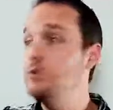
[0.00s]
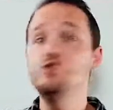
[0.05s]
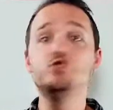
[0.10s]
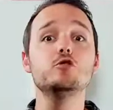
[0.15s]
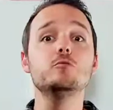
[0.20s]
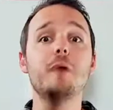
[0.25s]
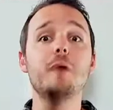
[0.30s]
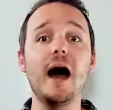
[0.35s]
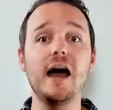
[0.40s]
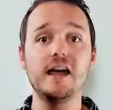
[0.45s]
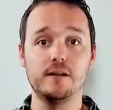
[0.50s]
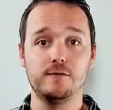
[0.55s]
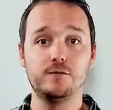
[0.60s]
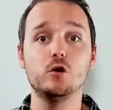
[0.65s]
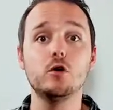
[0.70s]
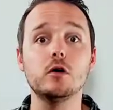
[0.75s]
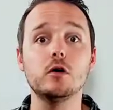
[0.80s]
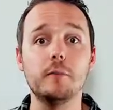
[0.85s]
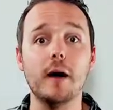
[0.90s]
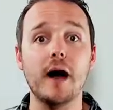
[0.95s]
What would you
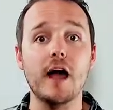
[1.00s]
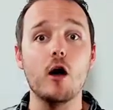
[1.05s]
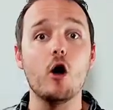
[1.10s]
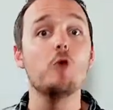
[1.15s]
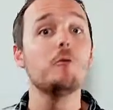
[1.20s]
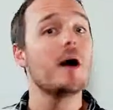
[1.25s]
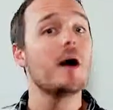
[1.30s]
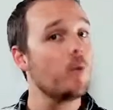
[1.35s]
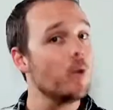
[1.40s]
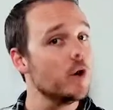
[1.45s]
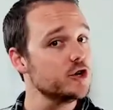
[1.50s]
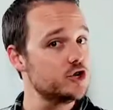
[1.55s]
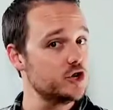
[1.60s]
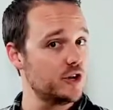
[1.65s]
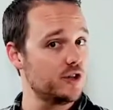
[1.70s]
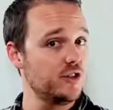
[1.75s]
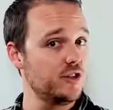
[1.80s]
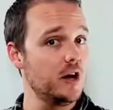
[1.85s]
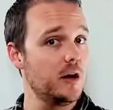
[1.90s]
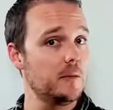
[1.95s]
buy if you could buy a home? I
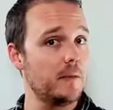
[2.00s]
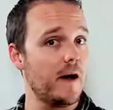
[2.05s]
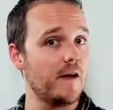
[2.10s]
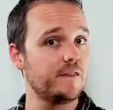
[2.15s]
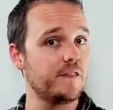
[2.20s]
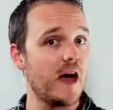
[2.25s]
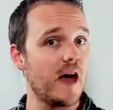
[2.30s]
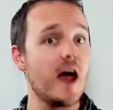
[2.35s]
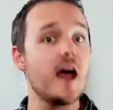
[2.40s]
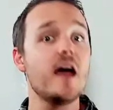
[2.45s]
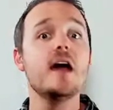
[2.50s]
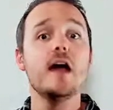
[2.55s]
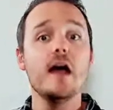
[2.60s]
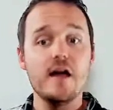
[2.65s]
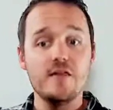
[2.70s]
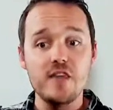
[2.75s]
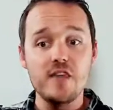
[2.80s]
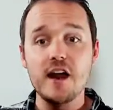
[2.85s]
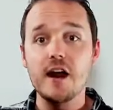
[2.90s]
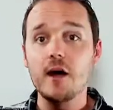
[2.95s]
want you to think about
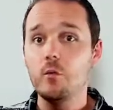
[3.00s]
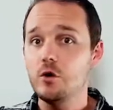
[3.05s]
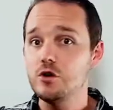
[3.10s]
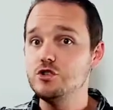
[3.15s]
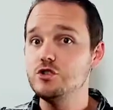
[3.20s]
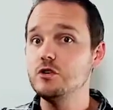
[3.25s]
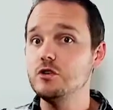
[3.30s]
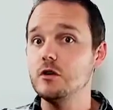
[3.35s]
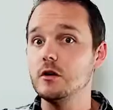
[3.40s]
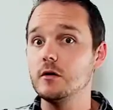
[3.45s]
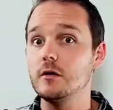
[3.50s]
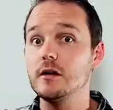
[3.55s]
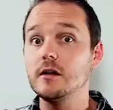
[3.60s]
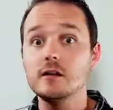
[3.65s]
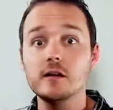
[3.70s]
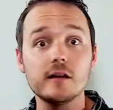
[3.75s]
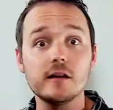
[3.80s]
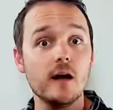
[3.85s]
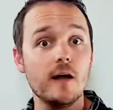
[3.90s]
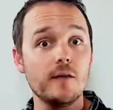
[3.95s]
that. And then I want you
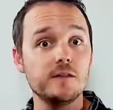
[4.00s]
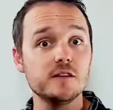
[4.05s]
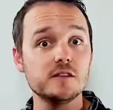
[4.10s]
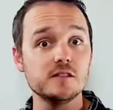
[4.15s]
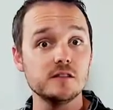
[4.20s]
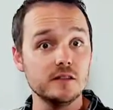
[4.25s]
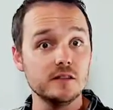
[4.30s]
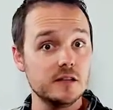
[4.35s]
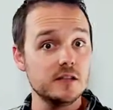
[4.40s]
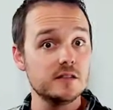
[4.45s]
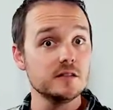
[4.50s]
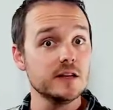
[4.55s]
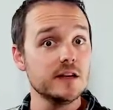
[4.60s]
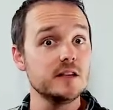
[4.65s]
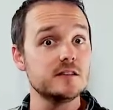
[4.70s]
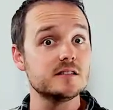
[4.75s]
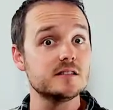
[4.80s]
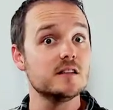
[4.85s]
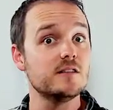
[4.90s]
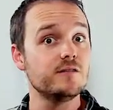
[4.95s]
to click on
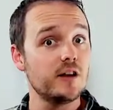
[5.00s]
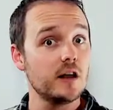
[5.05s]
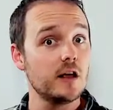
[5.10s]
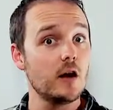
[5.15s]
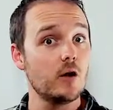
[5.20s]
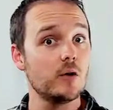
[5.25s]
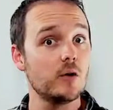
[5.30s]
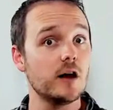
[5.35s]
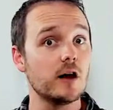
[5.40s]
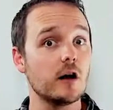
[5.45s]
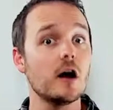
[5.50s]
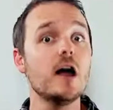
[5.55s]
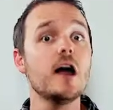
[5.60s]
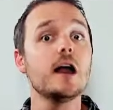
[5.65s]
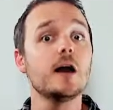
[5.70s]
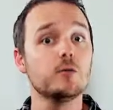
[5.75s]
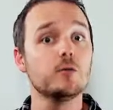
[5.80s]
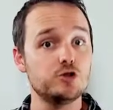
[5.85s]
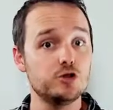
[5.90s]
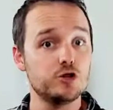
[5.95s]
these links in the video
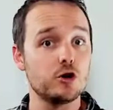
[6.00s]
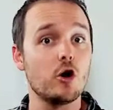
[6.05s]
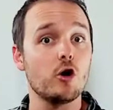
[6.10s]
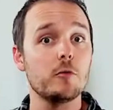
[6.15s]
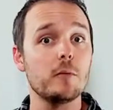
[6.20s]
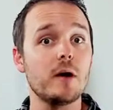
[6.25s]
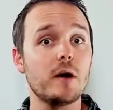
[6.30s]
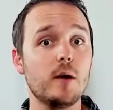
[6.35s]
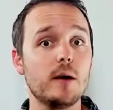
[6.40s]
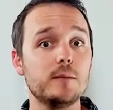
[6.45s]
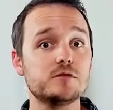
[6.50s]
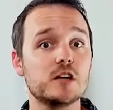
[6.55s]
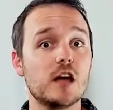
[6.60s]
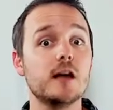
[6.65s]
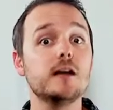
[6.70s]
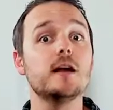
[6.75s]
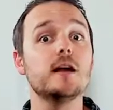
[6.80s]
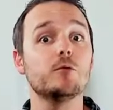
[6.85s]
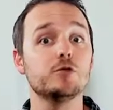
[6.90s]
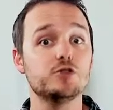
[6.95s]
here, and I want you to go to my
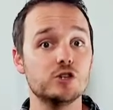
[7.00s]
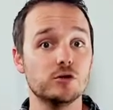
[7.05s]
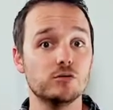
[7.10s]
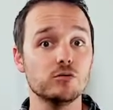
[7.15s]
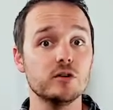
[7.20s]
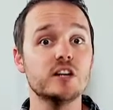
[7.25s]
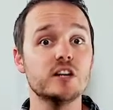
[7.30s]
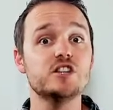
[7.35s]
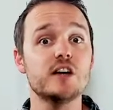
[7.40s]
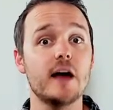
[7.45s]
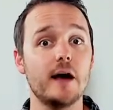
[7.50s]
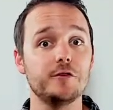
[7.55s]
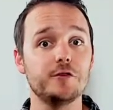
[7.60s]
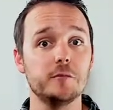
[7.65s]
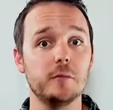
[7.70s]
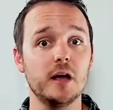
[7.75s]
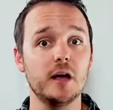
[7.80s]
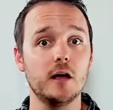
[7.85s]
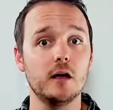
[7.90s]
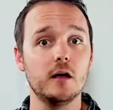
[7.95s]
website, and I want you to
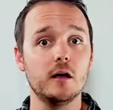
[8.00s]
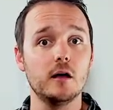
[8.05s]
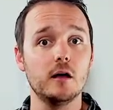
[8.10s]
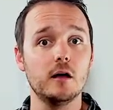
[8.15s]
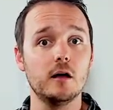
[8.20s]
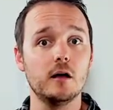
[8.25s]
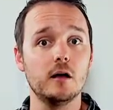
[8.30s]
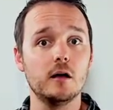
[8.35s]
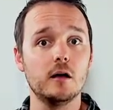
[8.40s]
reach out to me.